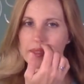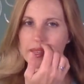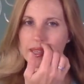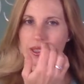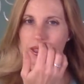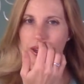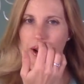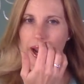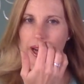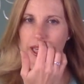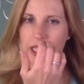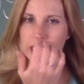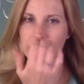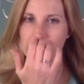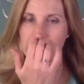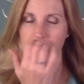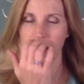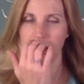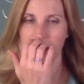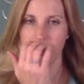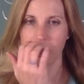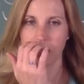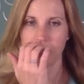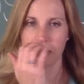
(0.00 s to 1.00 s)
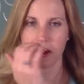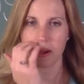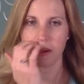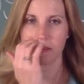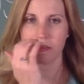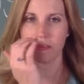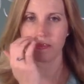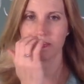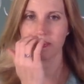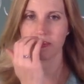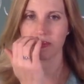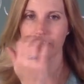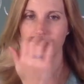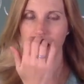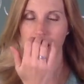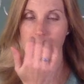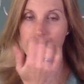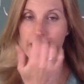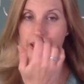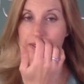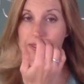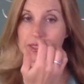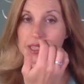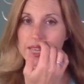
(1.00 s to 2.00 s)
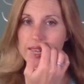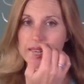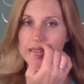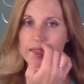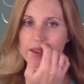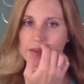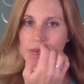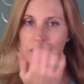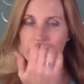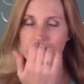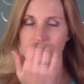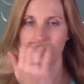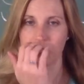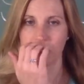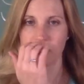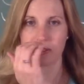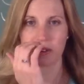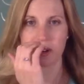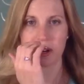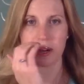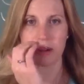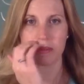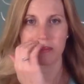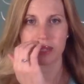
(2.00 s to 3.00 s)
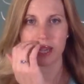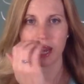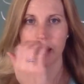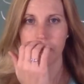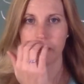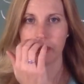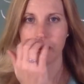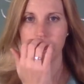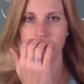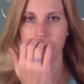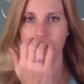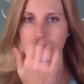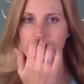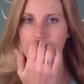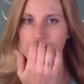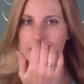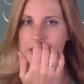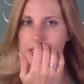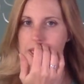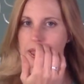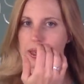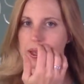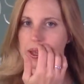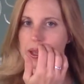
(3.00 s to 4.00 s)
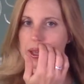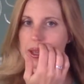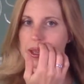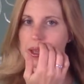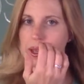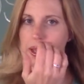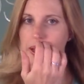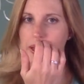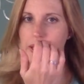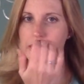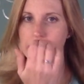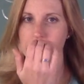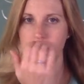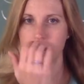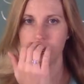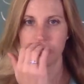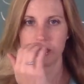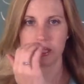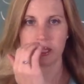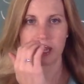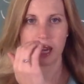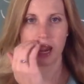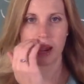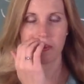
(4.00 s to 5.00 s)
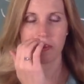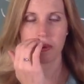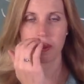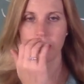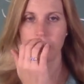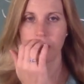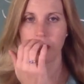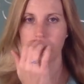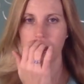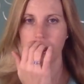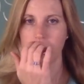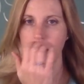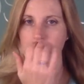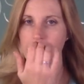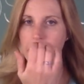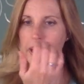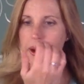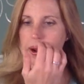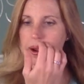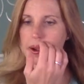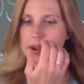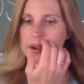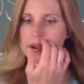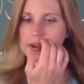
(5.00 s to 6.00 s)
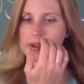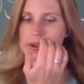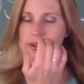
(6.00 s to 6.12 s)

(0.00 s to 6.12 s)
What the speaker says: These are actually EFT, emotional freedom tapping points. So just tap a little there.